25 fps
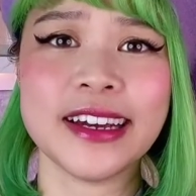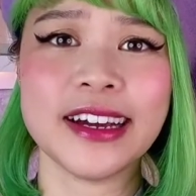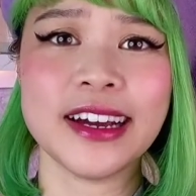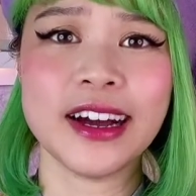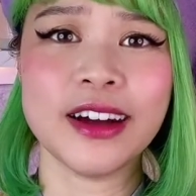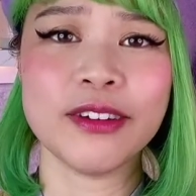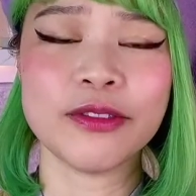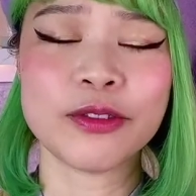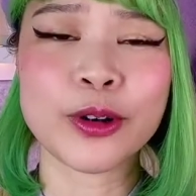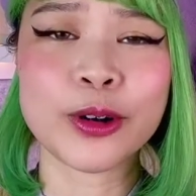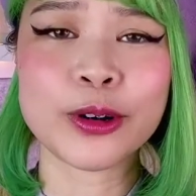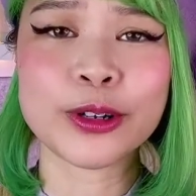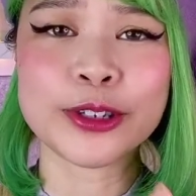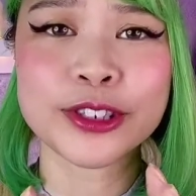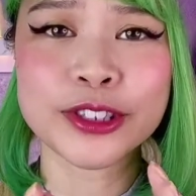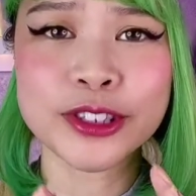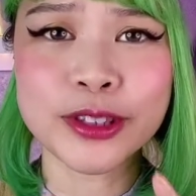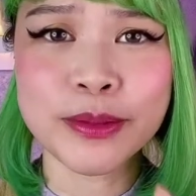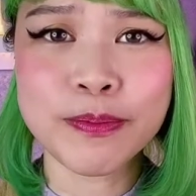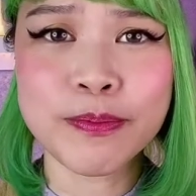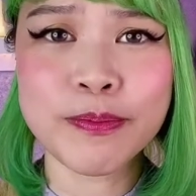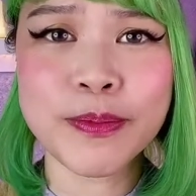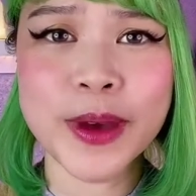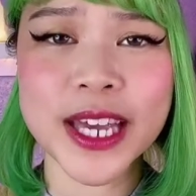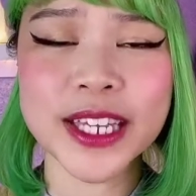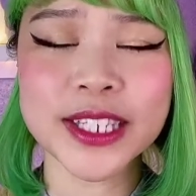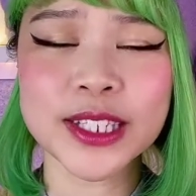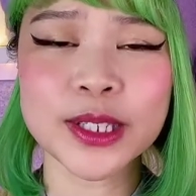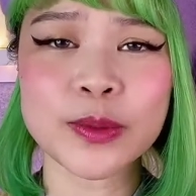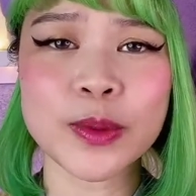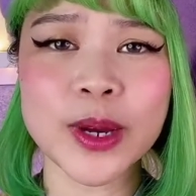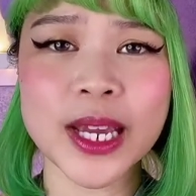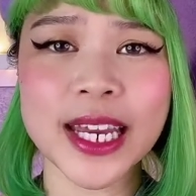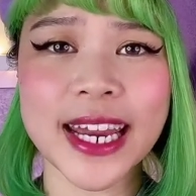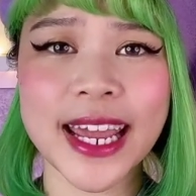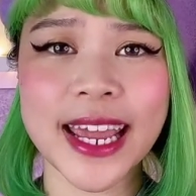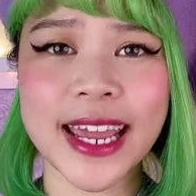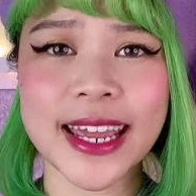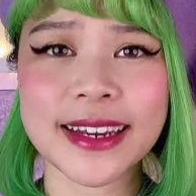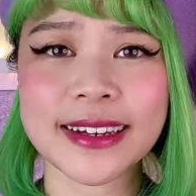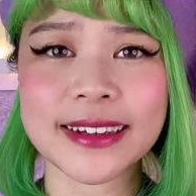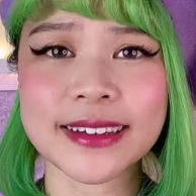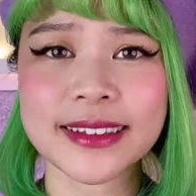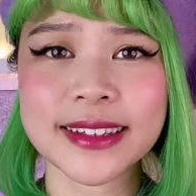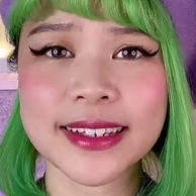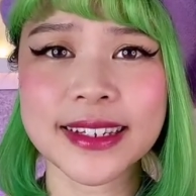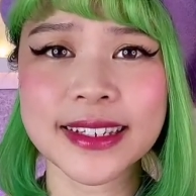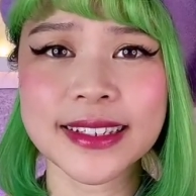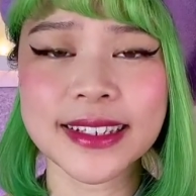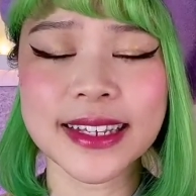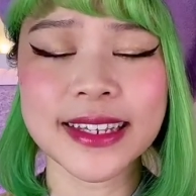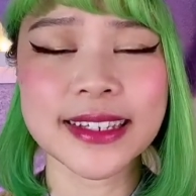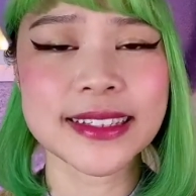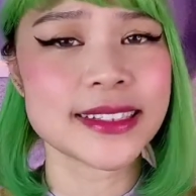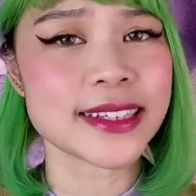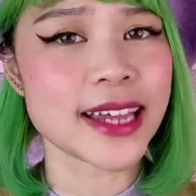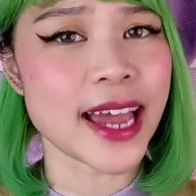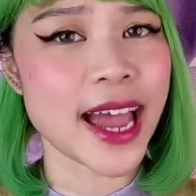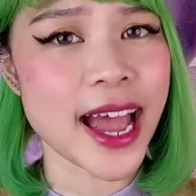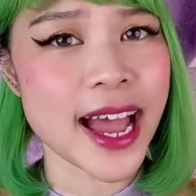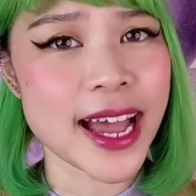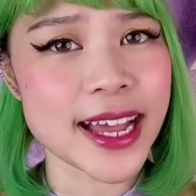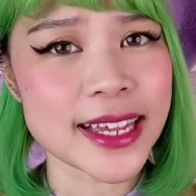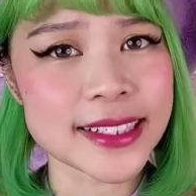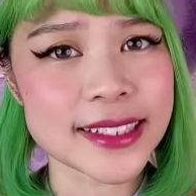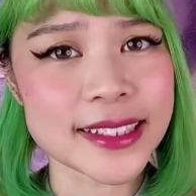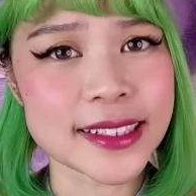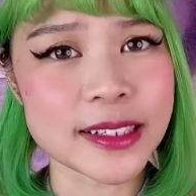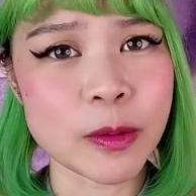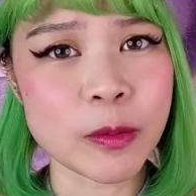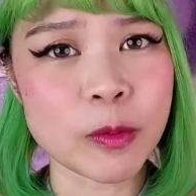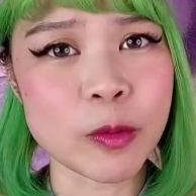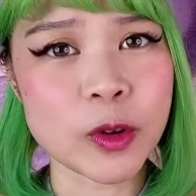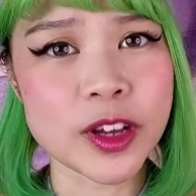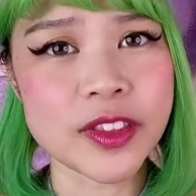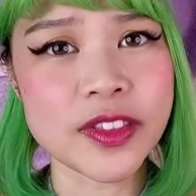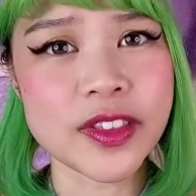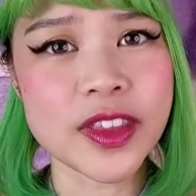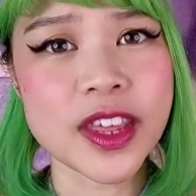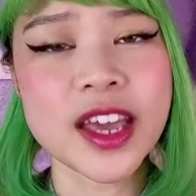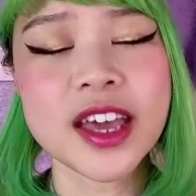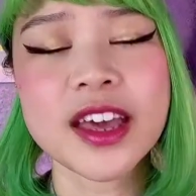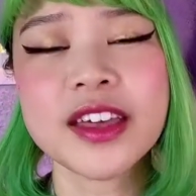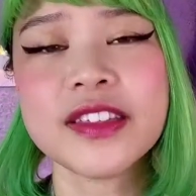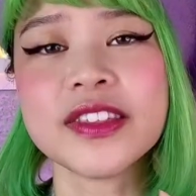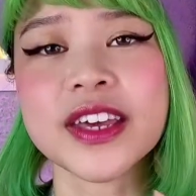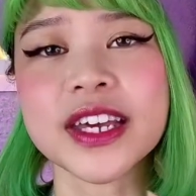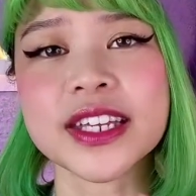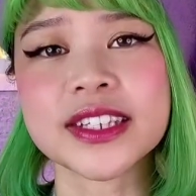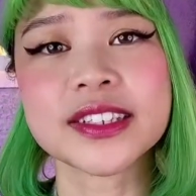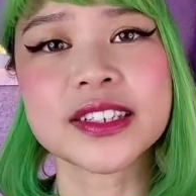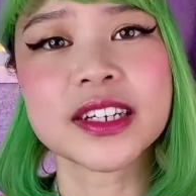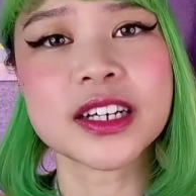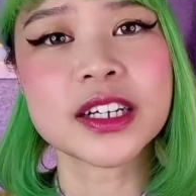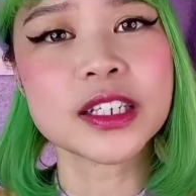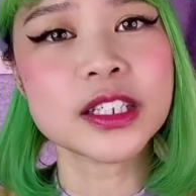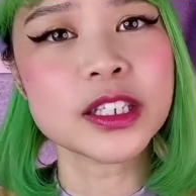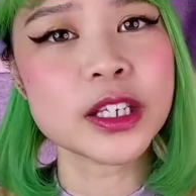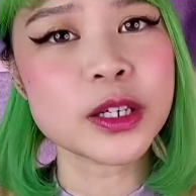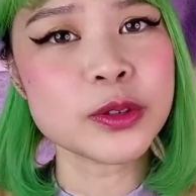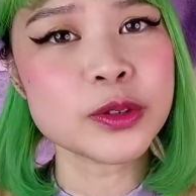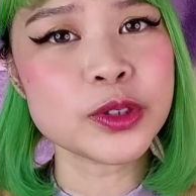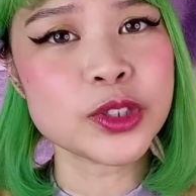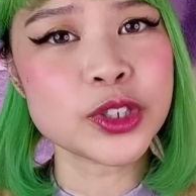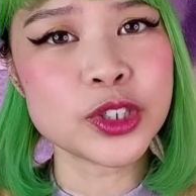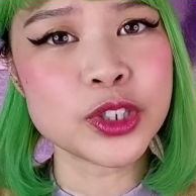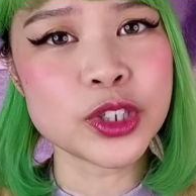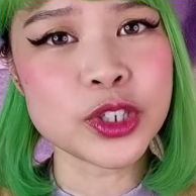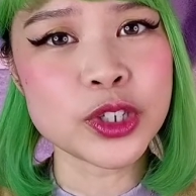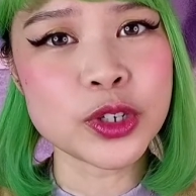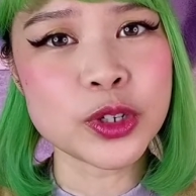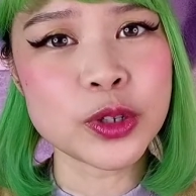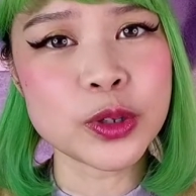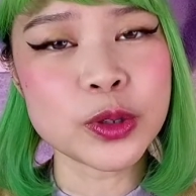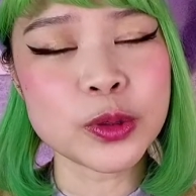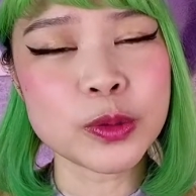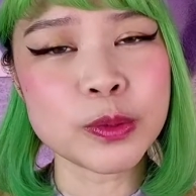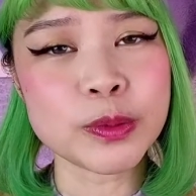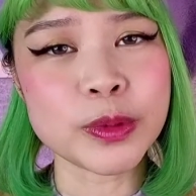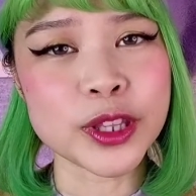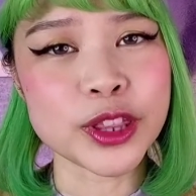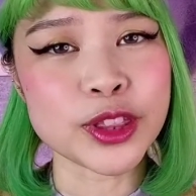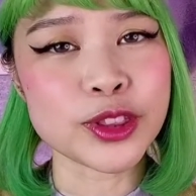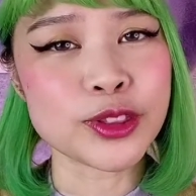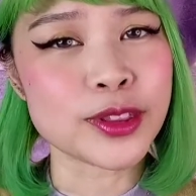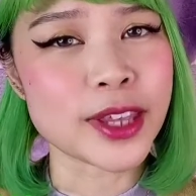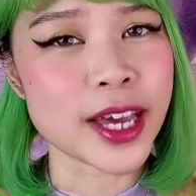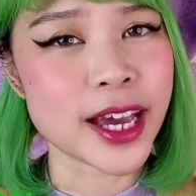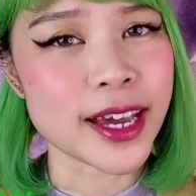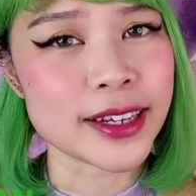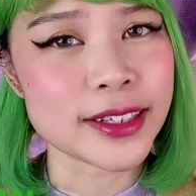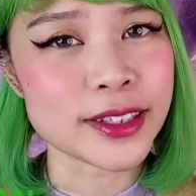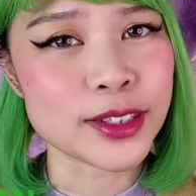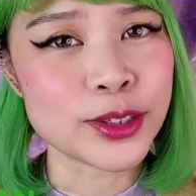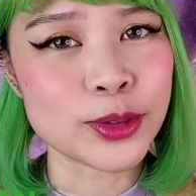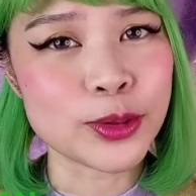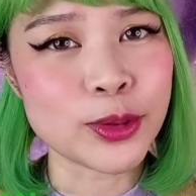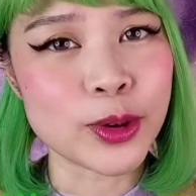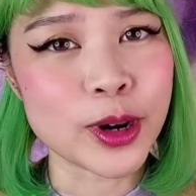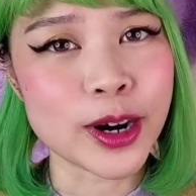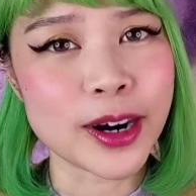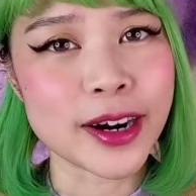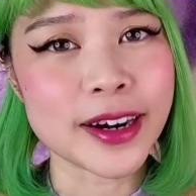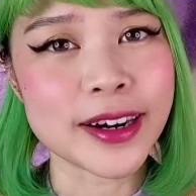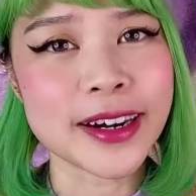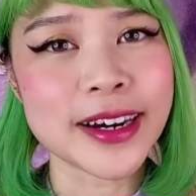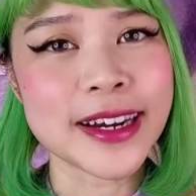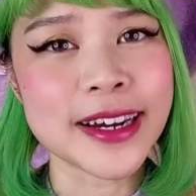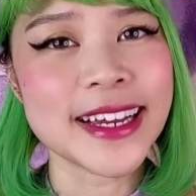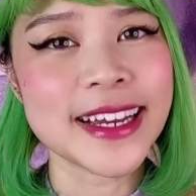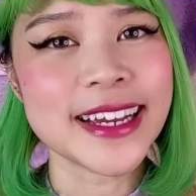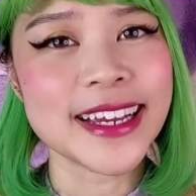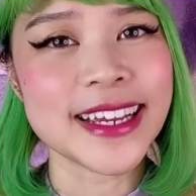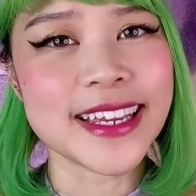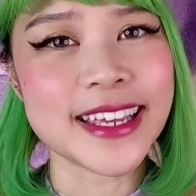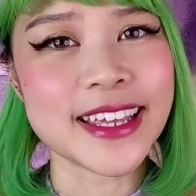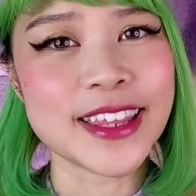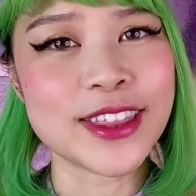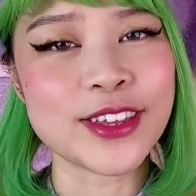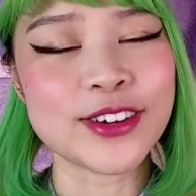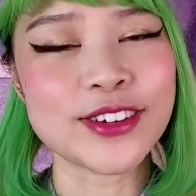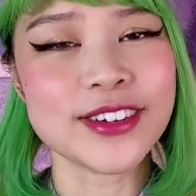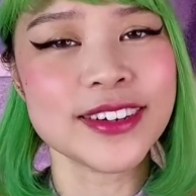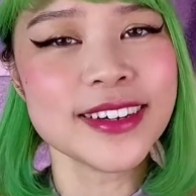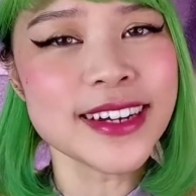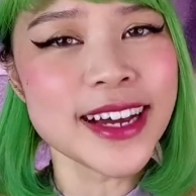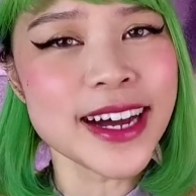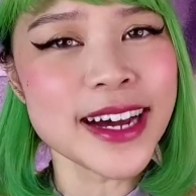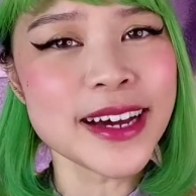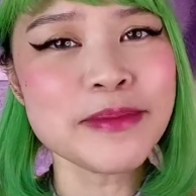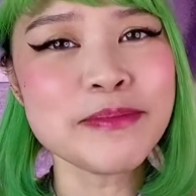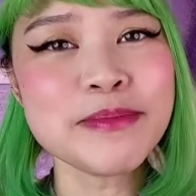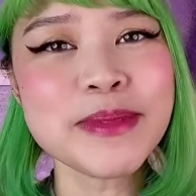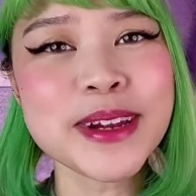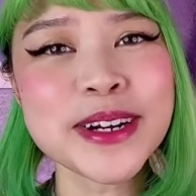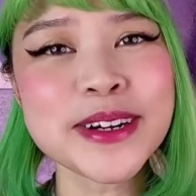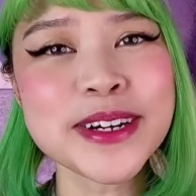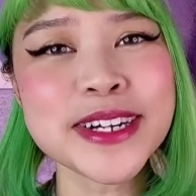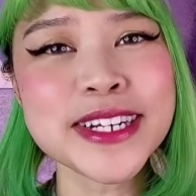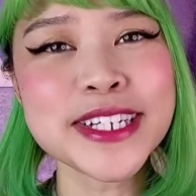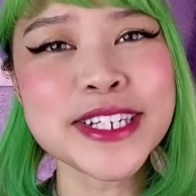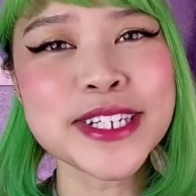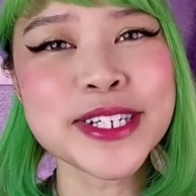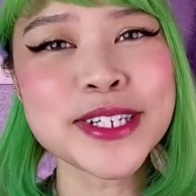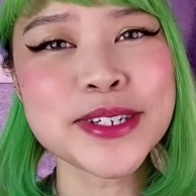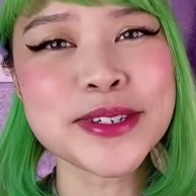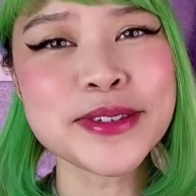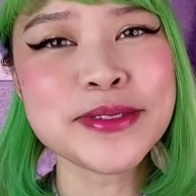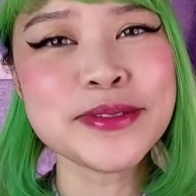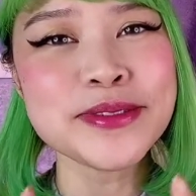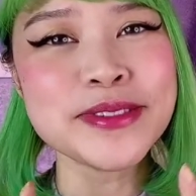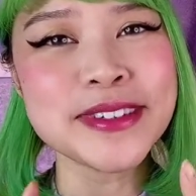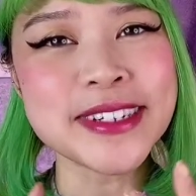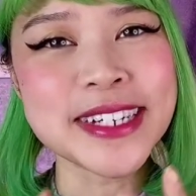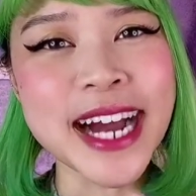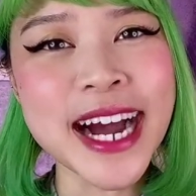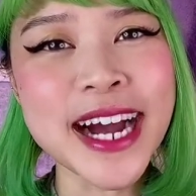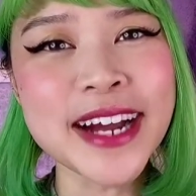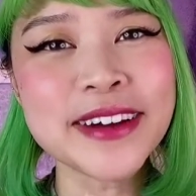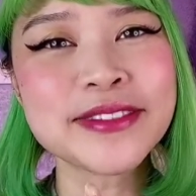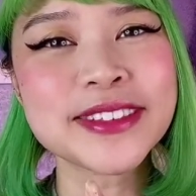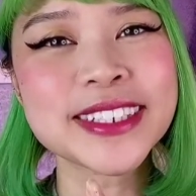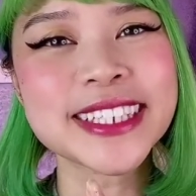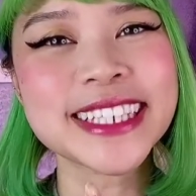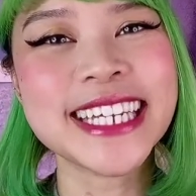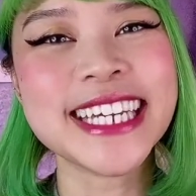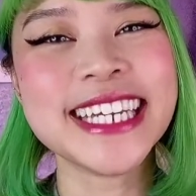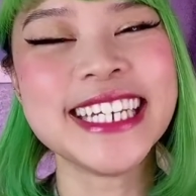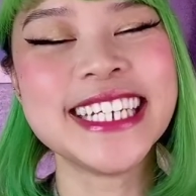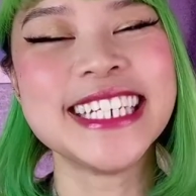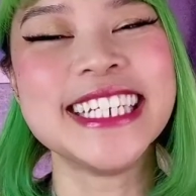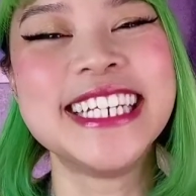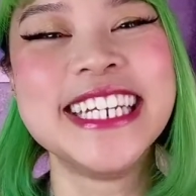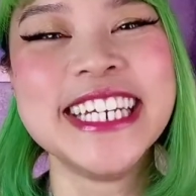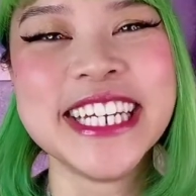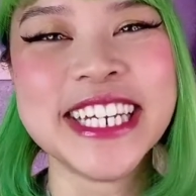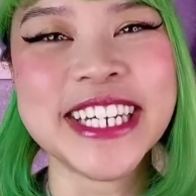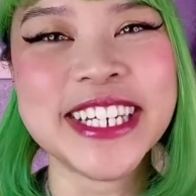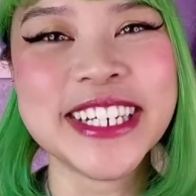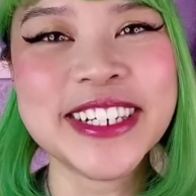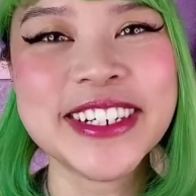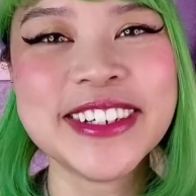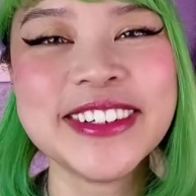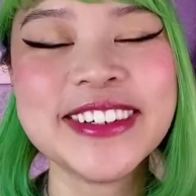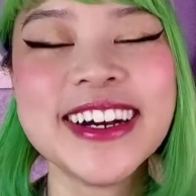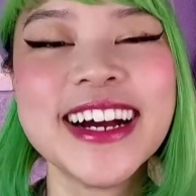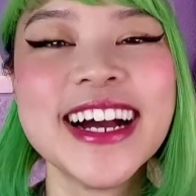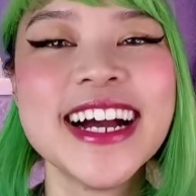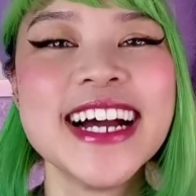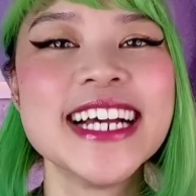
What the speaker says: of course, the best way to handle this is to ask someone that's close to you, but that you are either not married to, not related to,